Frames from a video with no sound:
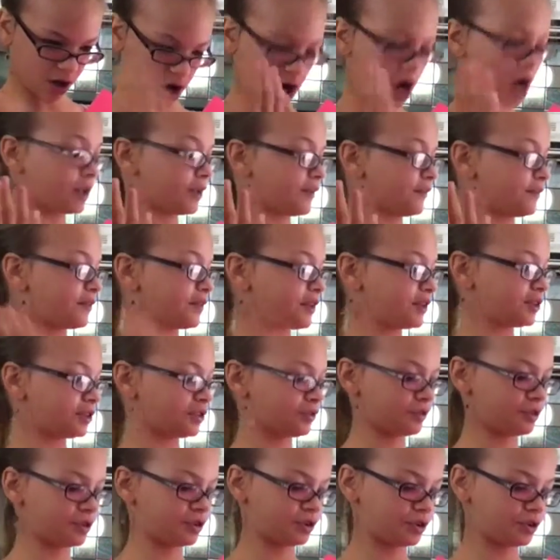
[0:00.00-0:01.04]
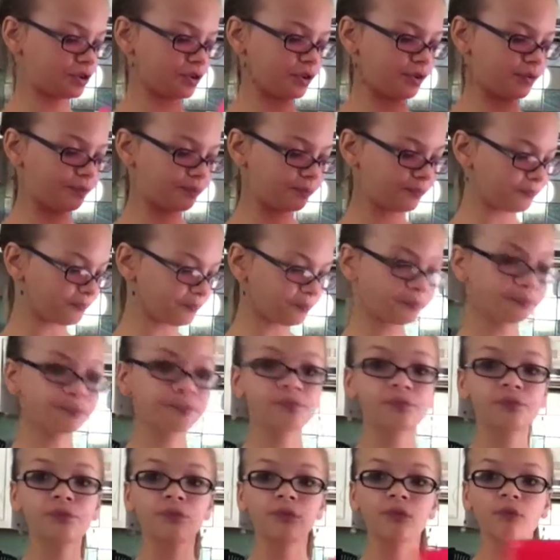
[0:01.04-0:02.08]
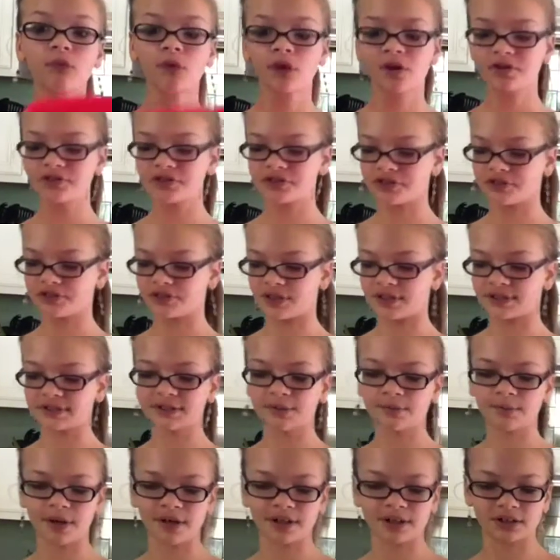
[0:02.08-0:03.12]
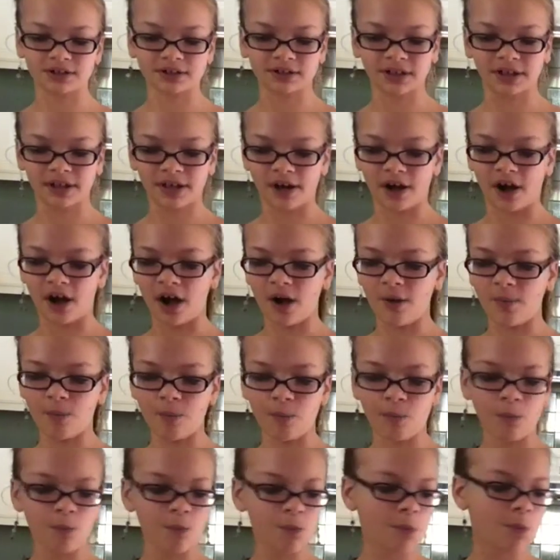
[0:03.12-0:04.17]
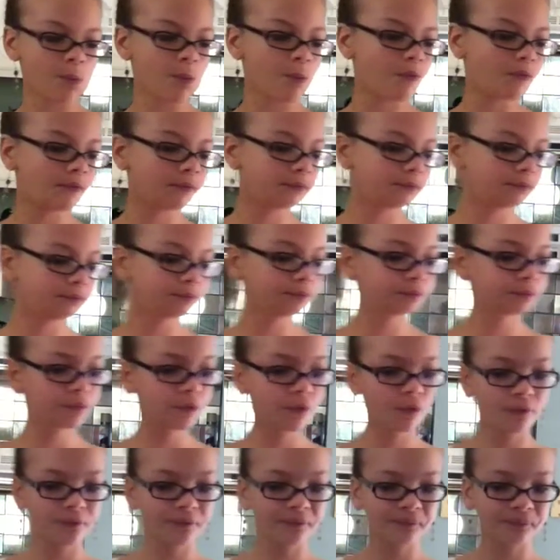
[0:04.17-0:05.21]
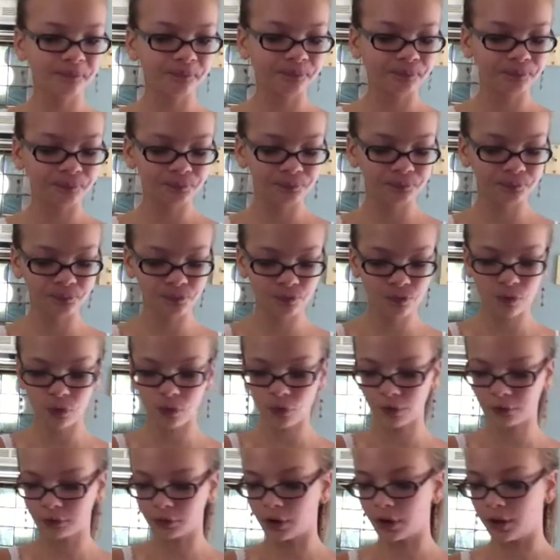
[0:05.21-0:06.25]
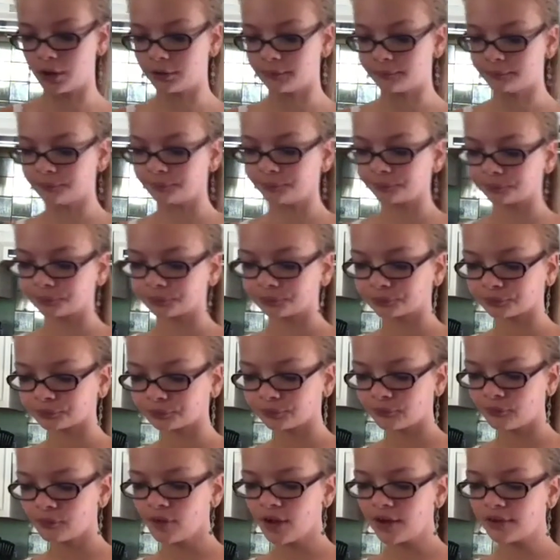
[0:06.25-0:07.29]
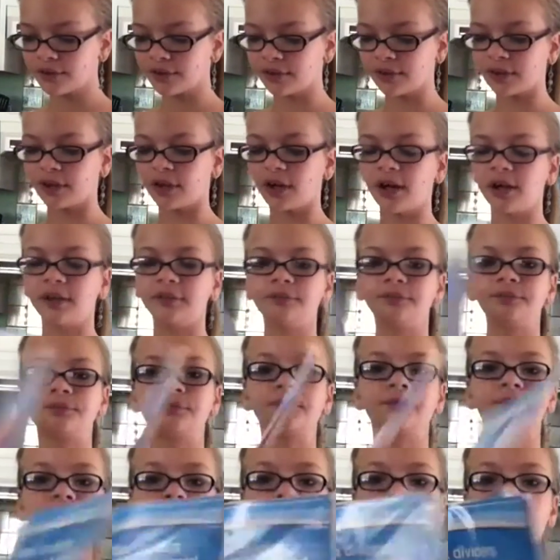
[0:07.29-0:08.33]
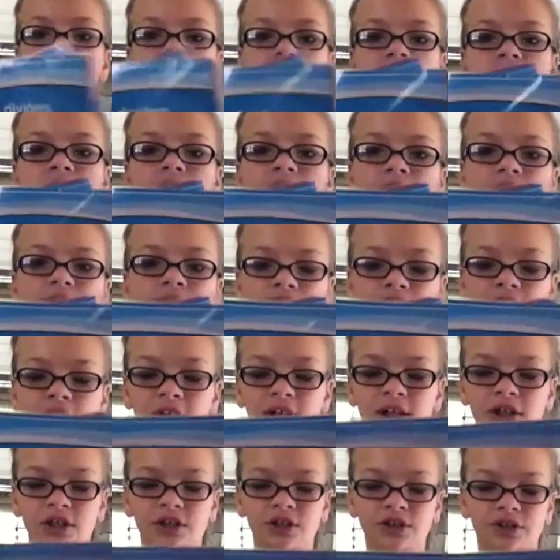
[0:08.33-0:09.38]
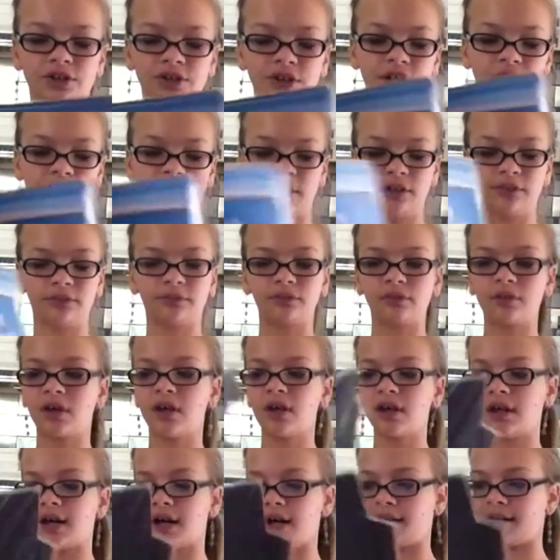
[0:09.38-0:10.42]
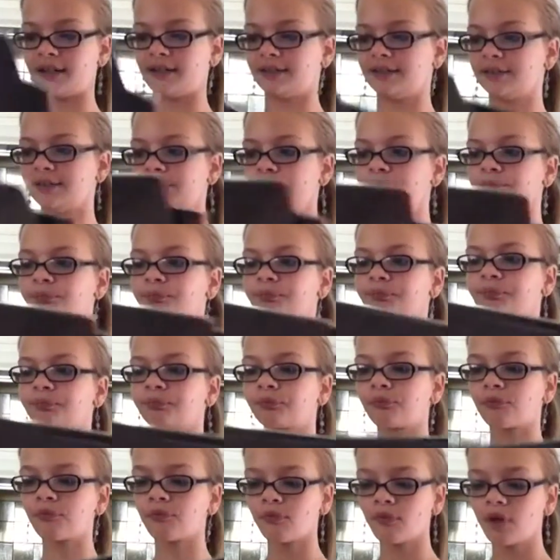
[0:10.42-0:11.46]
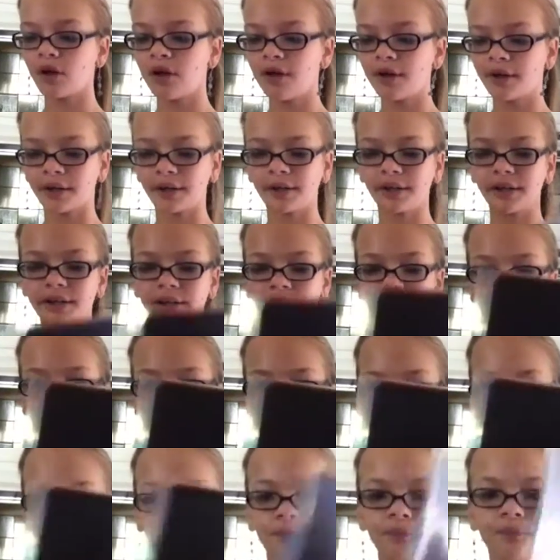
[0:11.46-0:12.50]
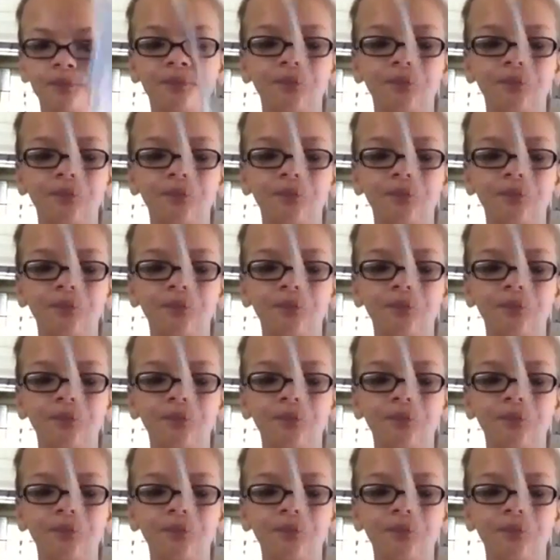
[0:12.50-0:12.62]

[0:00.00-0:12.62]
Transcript: I love this originally. So that's the binder that I got. Um, then I got dividers and it has clear,